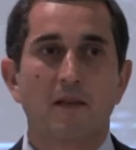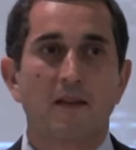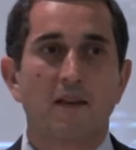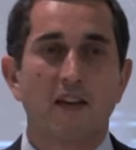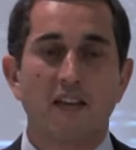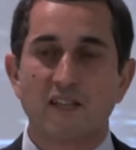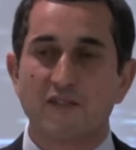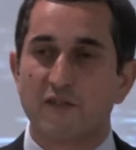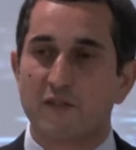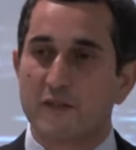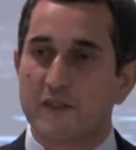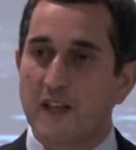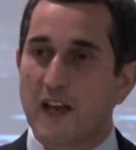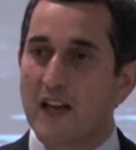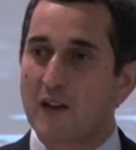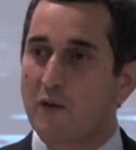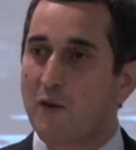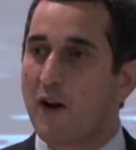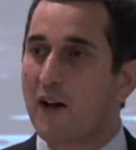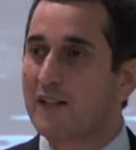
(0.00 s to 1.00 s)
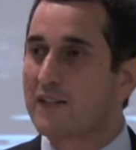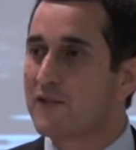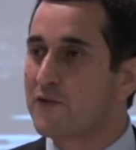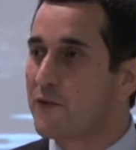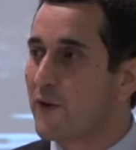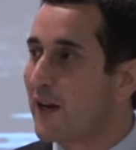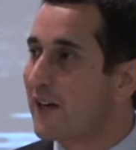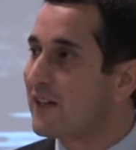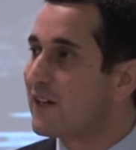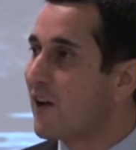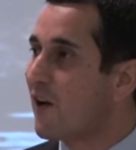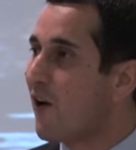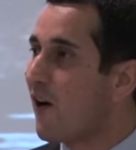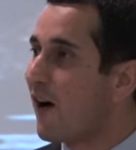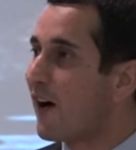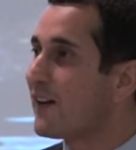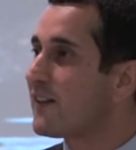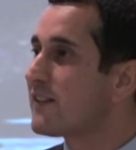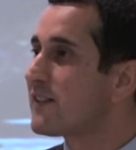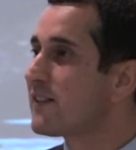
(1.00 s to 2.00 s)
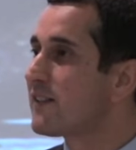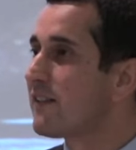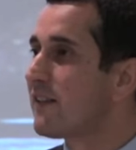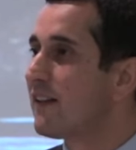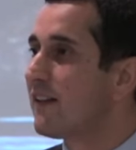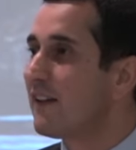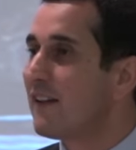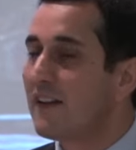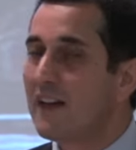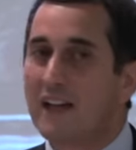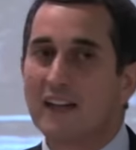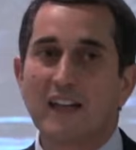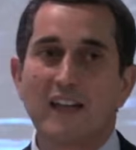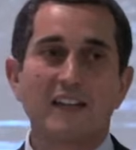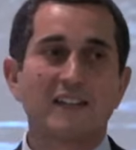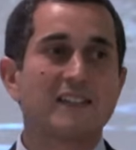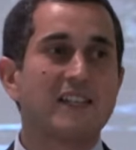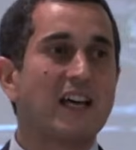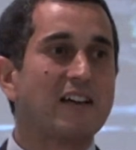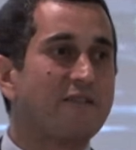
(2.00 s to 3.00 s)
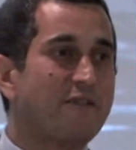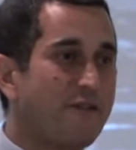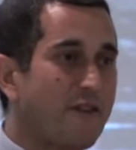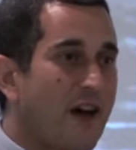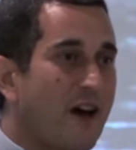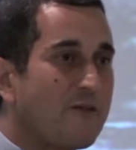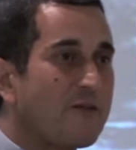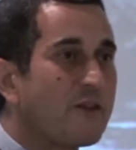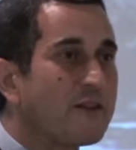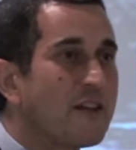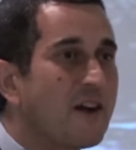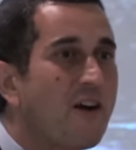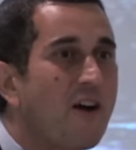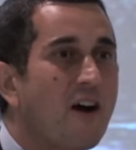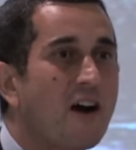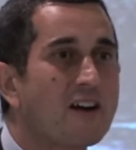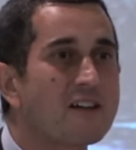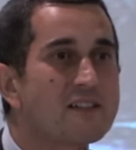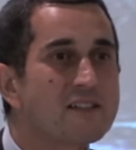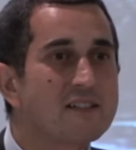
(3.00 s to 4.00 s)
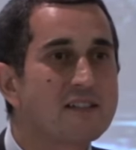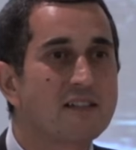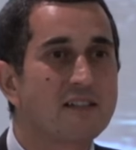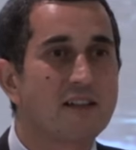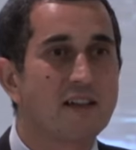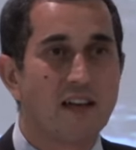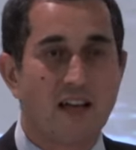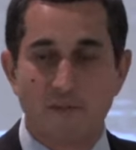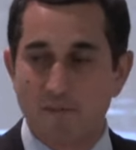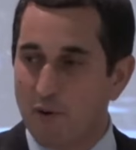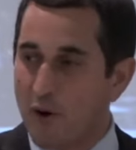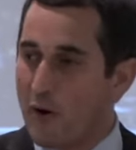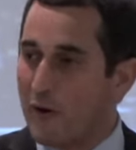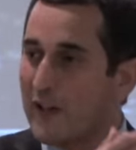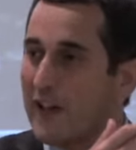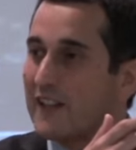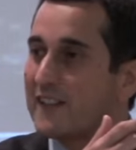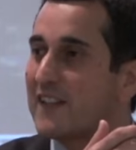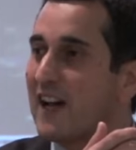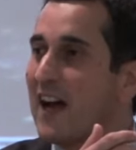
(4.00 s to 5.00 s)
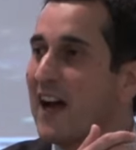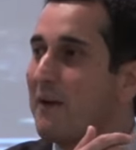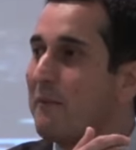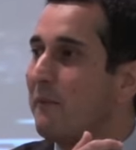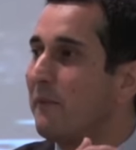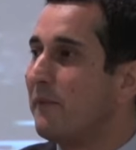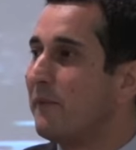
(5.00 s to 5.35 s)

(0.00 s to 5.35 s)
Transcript: his son was training the horse, and his son fell from the horse and broke his arm.